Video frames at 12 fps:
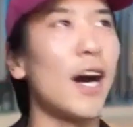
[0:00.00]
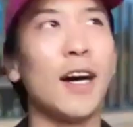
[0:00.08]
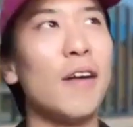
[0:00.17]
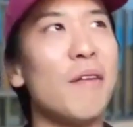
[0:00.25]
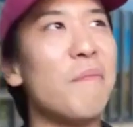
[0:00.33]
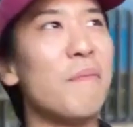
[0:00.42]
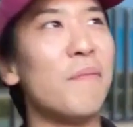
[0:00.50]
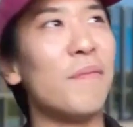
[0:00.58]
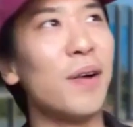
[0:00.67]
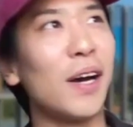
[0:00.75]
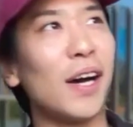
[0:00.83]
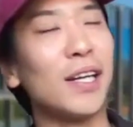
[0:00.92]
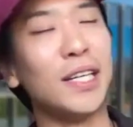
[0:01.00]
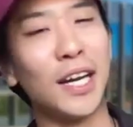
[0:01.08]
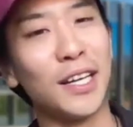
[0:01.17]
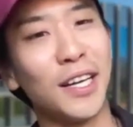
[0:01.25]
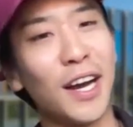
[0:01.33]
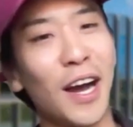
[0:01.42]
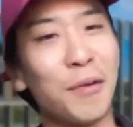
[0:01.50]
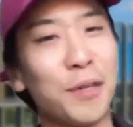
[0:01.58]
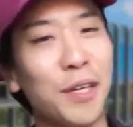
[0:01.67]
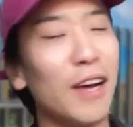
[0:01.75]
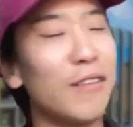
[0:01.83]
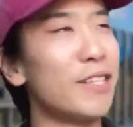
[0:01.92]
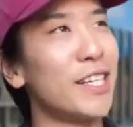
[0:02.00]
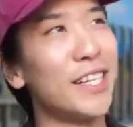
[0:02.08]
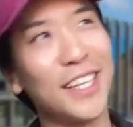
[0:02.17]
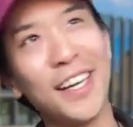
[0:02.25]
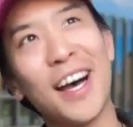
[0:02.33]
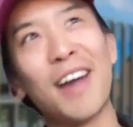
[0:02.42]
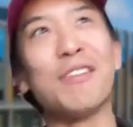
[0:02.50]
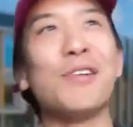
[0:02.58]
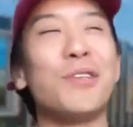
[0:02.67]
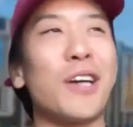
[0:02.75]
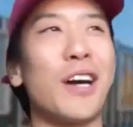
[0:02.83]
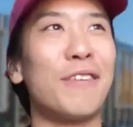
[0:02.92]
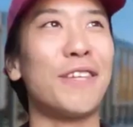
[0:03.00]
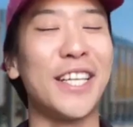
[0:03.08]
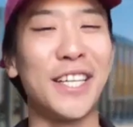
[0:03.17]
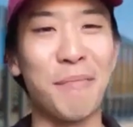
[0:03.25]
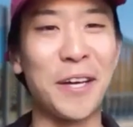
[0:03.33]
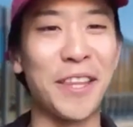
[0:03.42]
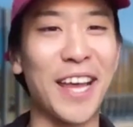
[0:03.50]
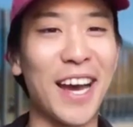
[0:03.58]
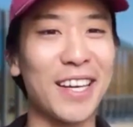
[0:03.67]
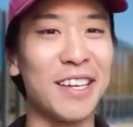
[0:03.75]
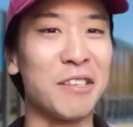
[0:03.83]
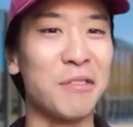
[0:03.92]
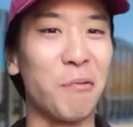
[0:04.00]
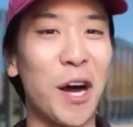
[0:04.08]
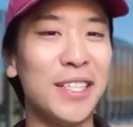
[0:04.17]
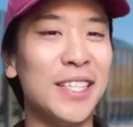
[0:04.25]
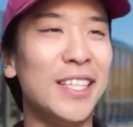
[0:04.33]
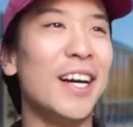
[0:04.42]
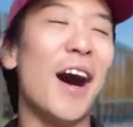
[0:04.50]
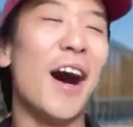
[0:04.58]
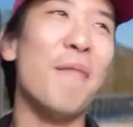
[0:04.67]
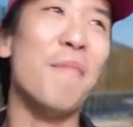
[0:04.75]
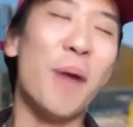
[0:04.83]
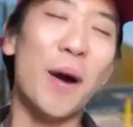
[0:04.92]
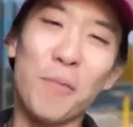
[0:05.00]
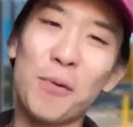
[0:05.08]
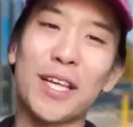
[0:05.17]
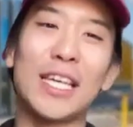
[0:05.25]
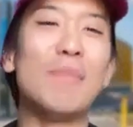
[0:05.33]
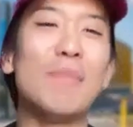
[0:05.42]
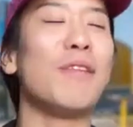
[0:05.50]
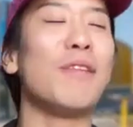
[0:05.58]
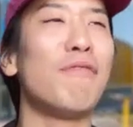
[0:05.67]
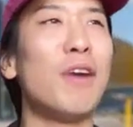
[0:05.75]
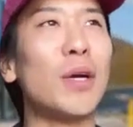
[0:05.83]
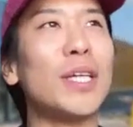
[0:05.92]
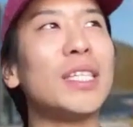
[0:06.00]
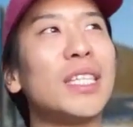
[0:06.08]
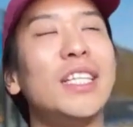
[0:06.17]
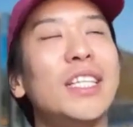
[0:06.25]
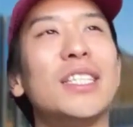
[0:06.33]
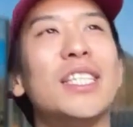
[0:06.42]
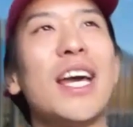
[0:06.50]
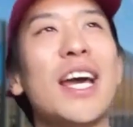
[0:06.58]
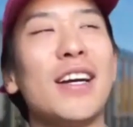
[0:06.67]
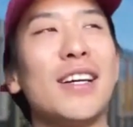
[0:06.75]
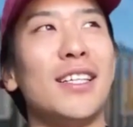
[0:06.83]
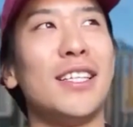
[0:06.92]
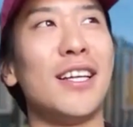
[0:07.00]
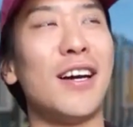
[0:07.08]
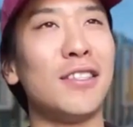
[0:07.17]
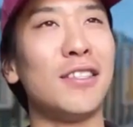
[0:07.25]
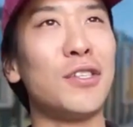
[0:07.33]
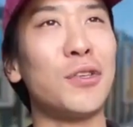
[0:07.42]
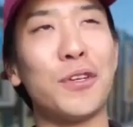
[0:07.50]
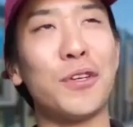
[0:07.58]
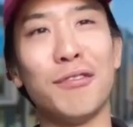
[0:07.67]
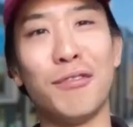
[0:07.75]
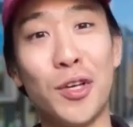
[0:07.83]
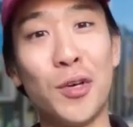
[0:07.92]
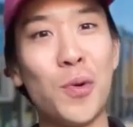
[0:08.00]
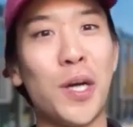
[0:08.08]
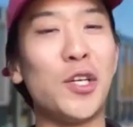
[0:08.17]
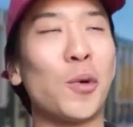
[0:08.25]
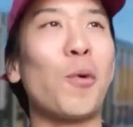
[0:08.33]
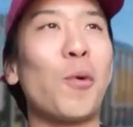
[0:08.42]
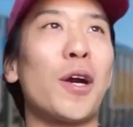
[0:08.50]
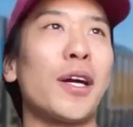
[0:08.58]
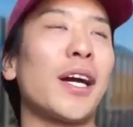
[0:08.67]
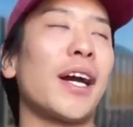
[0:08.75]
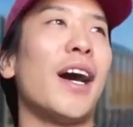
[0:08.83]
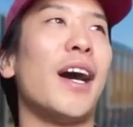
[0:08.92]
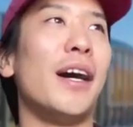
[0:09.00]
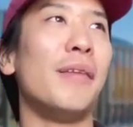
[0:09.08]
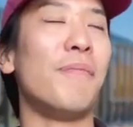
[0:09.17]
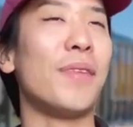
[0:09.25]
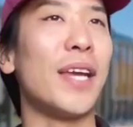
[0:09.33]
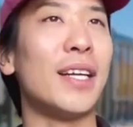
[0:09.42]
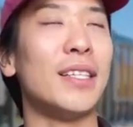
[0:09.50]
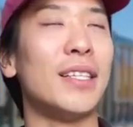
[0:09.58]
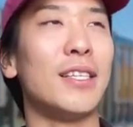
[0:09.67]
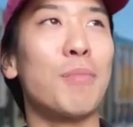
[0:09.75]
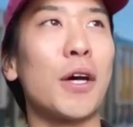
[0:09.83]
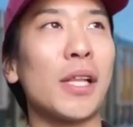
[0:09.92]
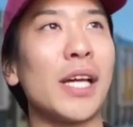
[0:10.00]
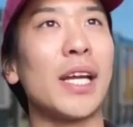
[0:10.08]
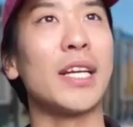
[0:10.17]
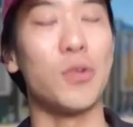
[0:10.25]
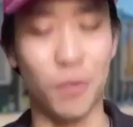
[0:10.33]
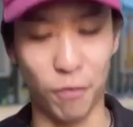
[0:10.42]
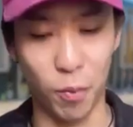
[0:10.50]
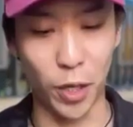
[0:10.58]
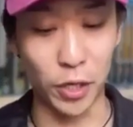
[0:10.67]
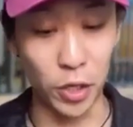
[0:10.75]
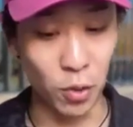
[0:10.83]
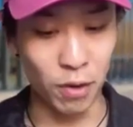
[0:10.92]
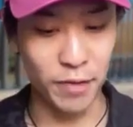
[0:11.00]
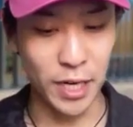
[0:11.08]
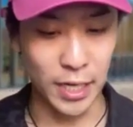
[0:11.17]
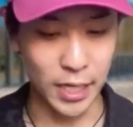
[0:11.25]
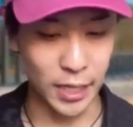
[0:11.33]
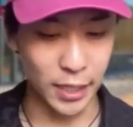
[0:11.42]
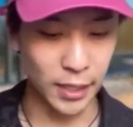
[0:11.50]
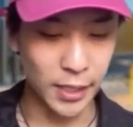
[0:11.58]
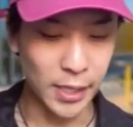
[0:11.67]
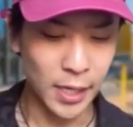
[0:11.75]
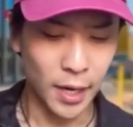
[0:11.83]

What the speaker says: I would love to have a little conversation about that as well. But we want to keep it focused here today on sort of you and your work, and spotlighting sort of what you have done here.